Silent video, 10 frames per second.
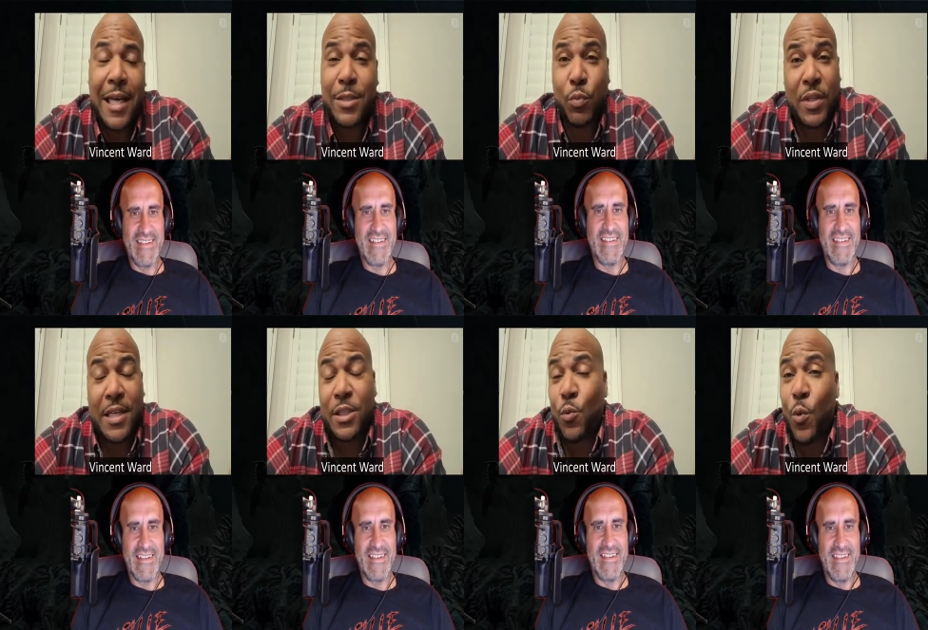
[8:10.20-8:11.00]
Speaker 1: that's
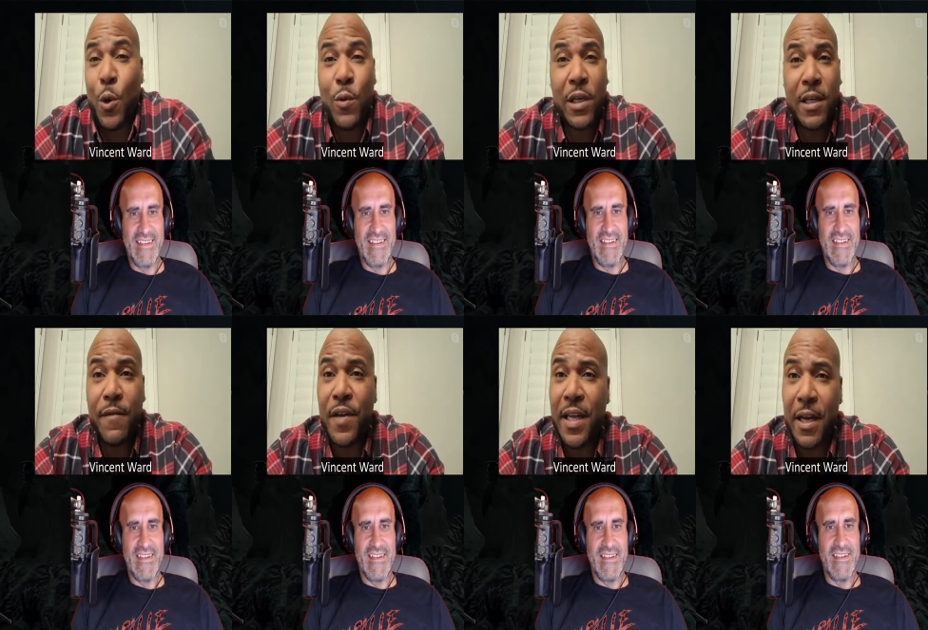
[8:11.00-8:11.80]
that's the world we're
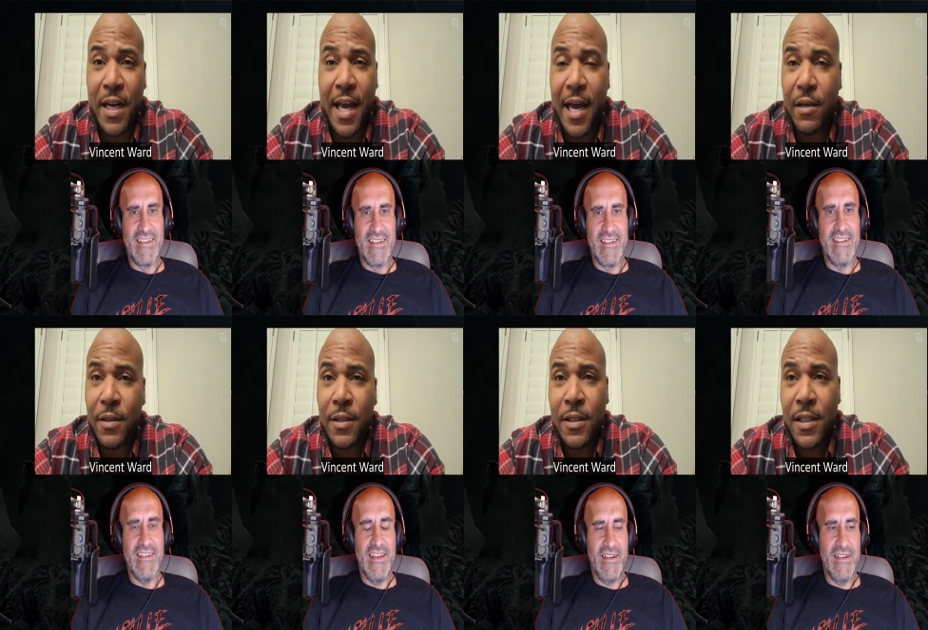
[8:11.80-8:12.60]
living in now.
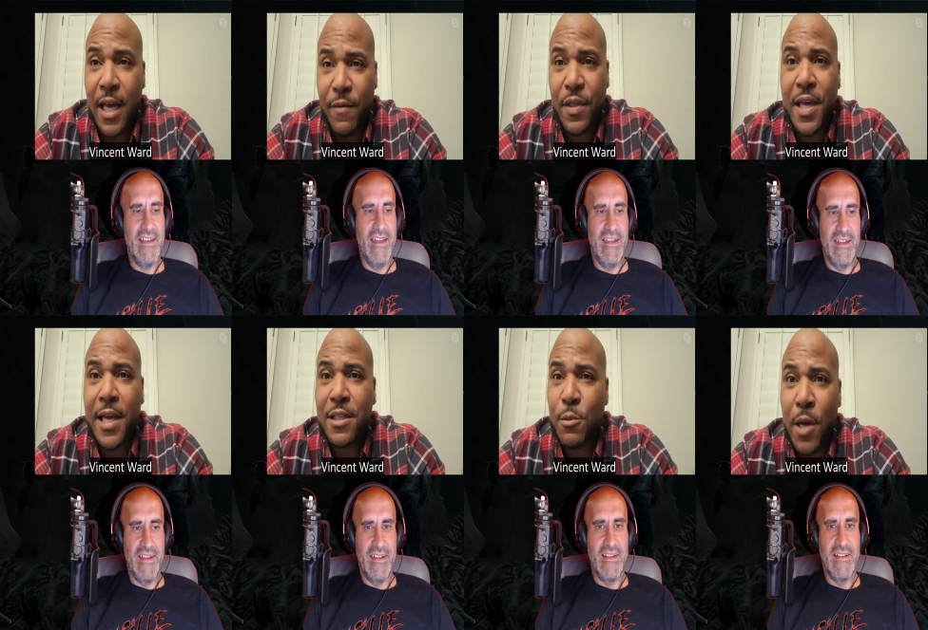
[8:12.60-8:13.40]
Yeah. Everything
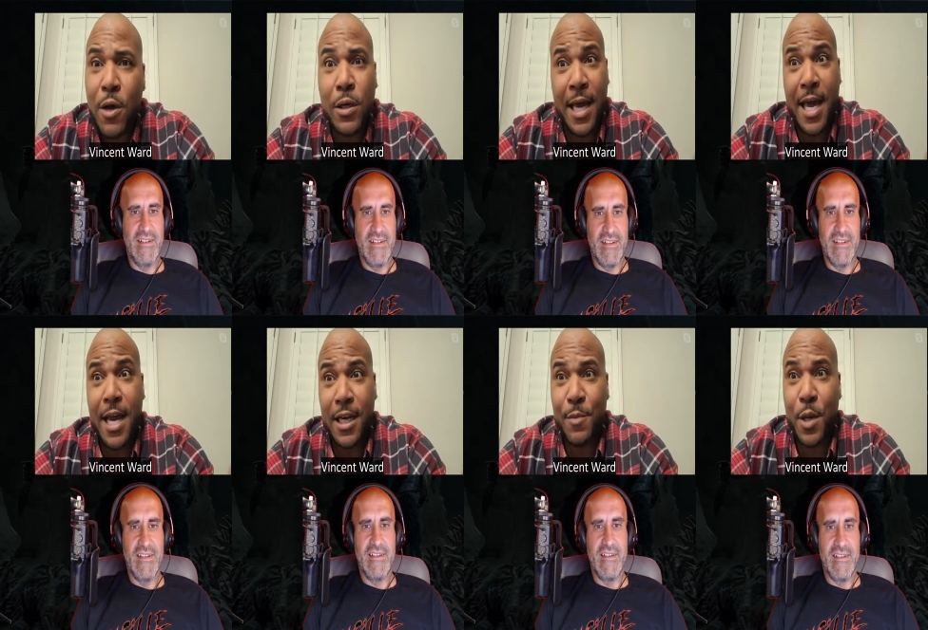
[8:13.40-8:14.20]

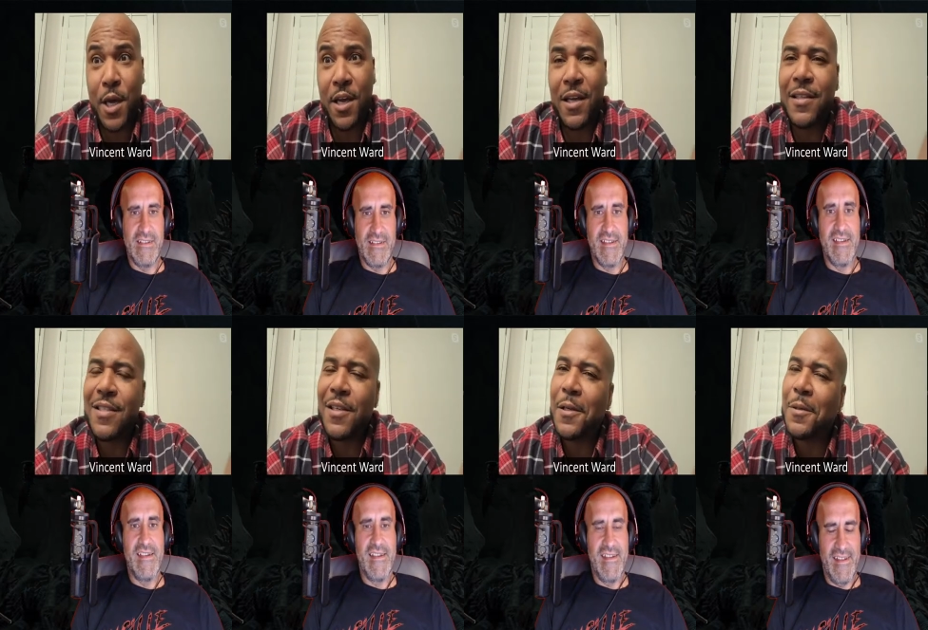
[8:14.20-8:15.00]
hey, look at me.
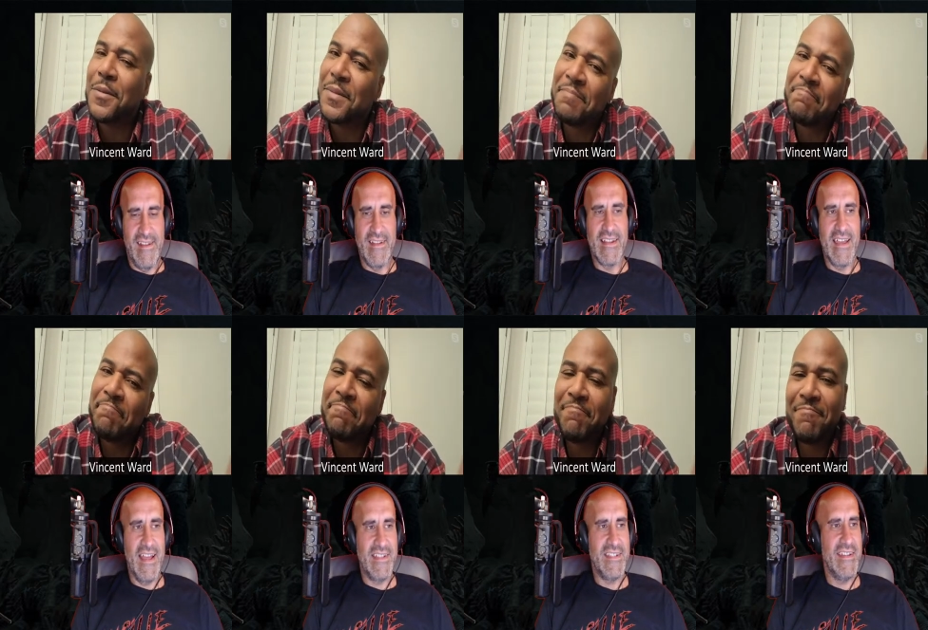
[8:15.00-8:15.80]
So
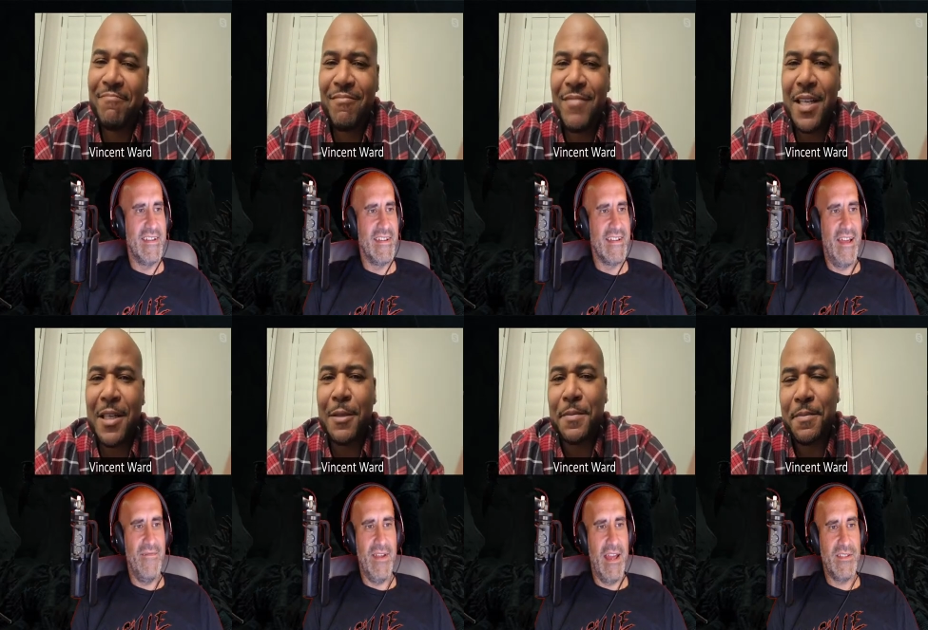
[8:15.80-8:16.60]
Speaker 2: Gotcha.
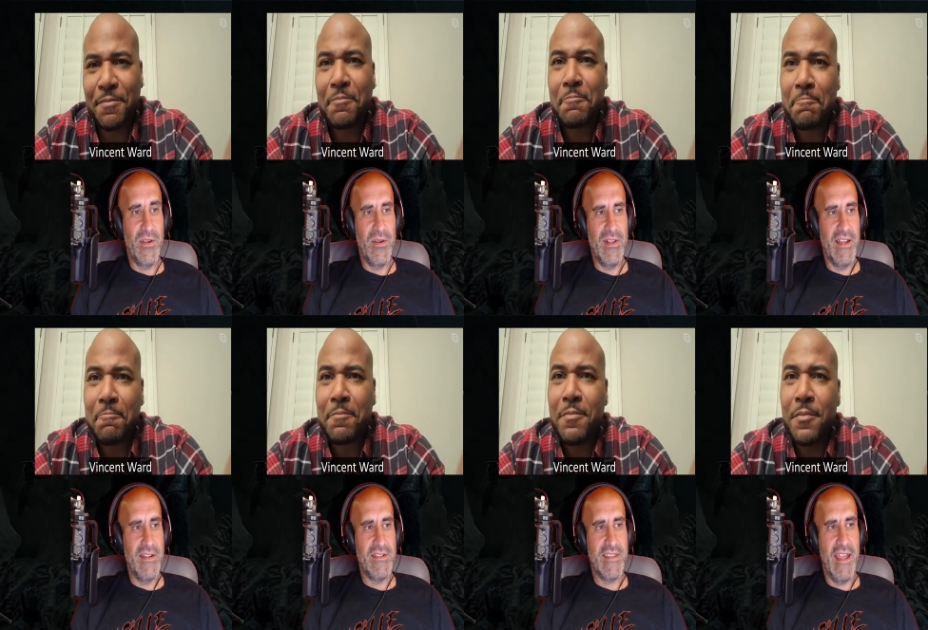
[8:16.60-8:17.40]
I mean, I totally
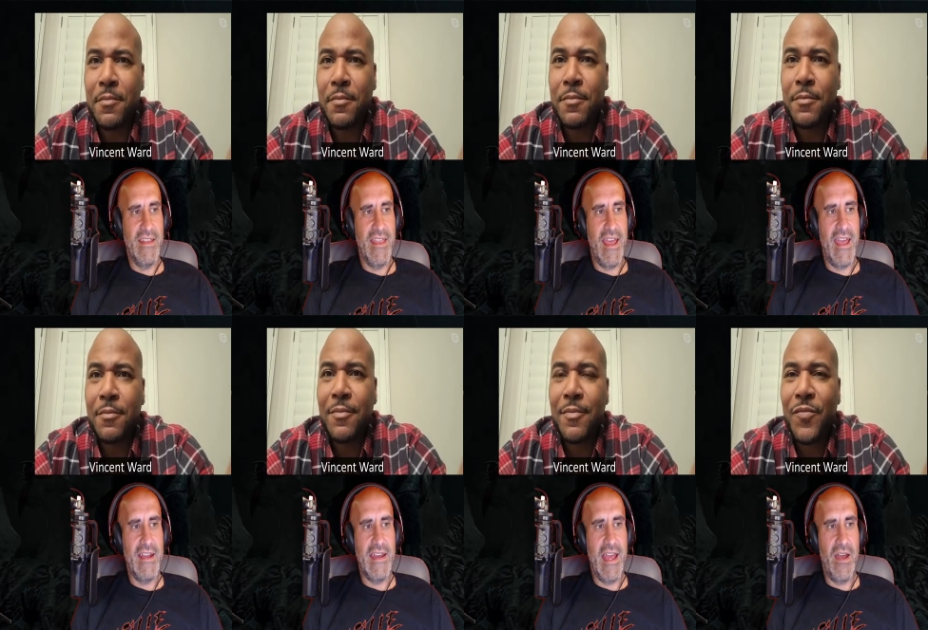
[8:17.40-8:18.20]
understand
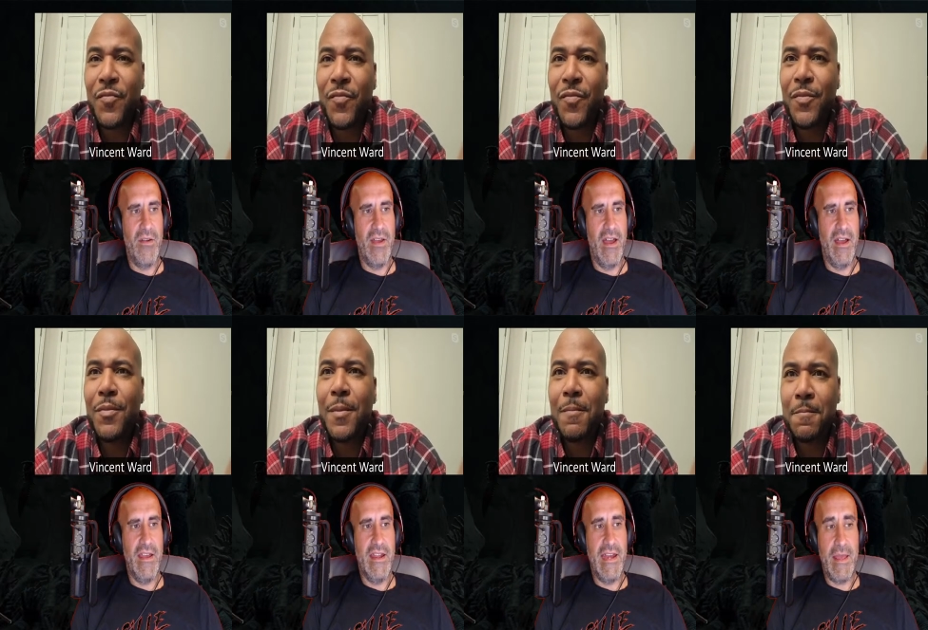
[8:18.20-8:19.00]
that. Now,
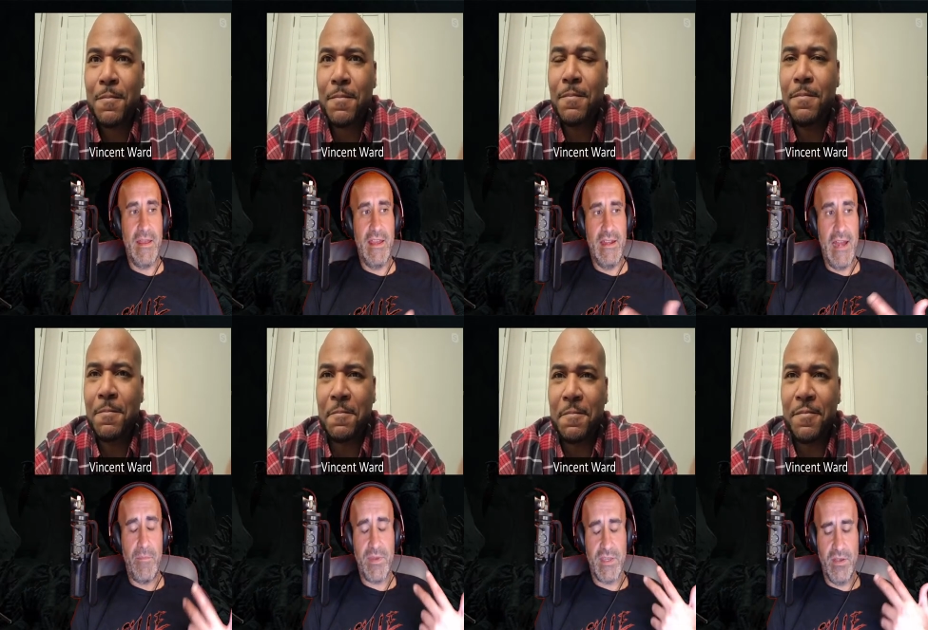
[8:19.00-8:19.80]
uh, in, e- in
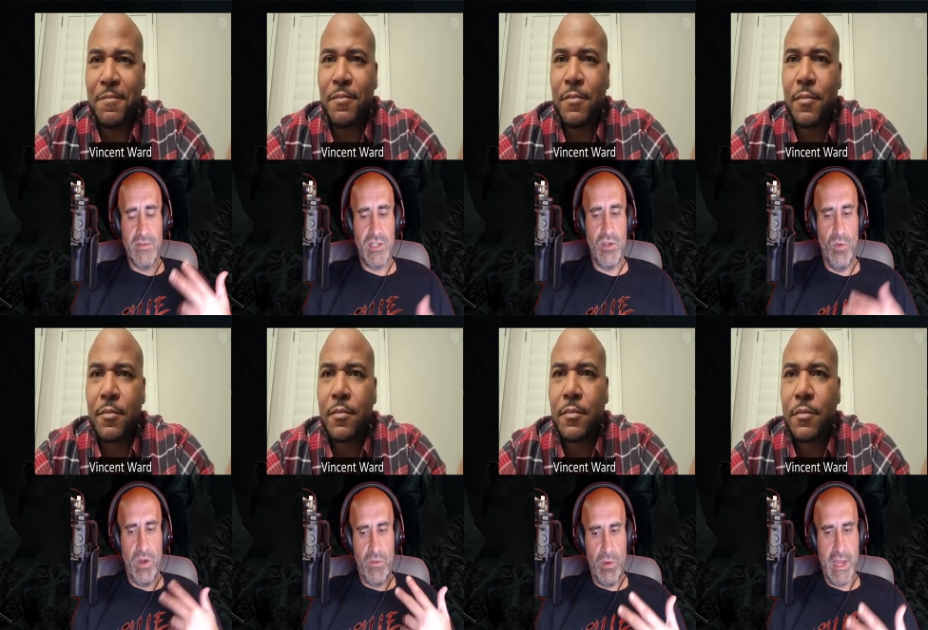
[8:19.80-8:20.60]
episode two,
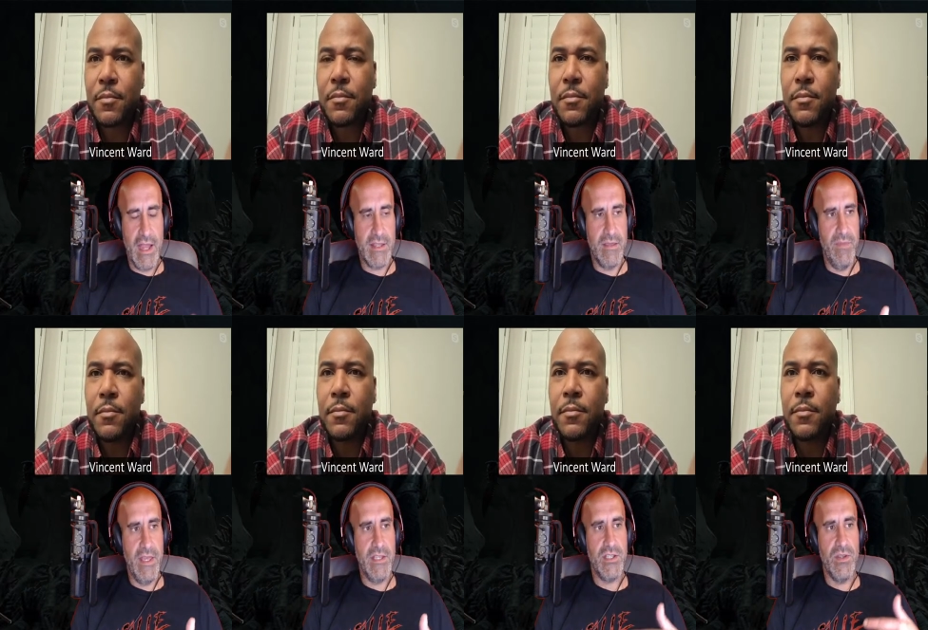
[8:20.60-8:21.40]
where we got to
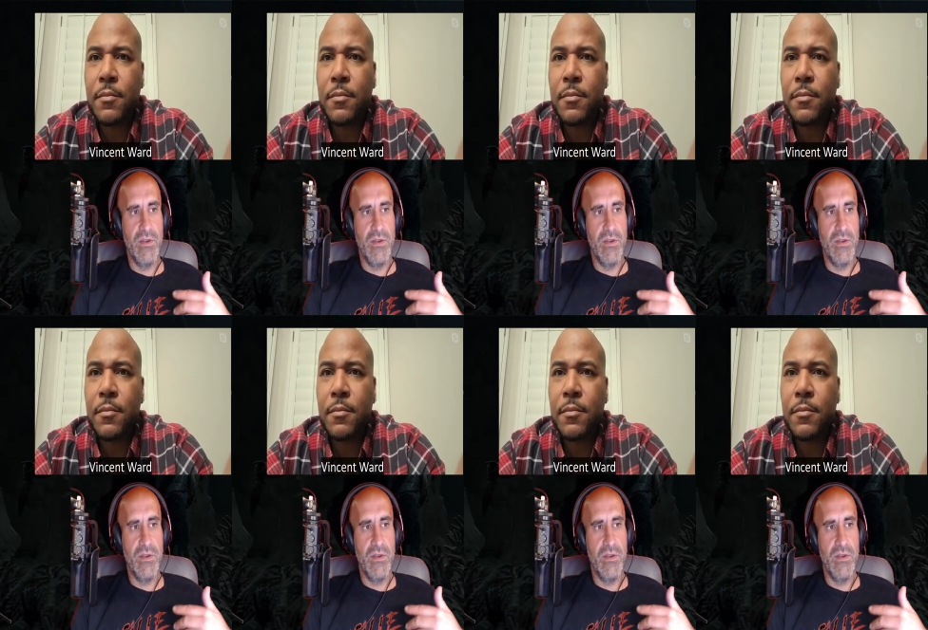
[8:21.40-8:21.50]
meet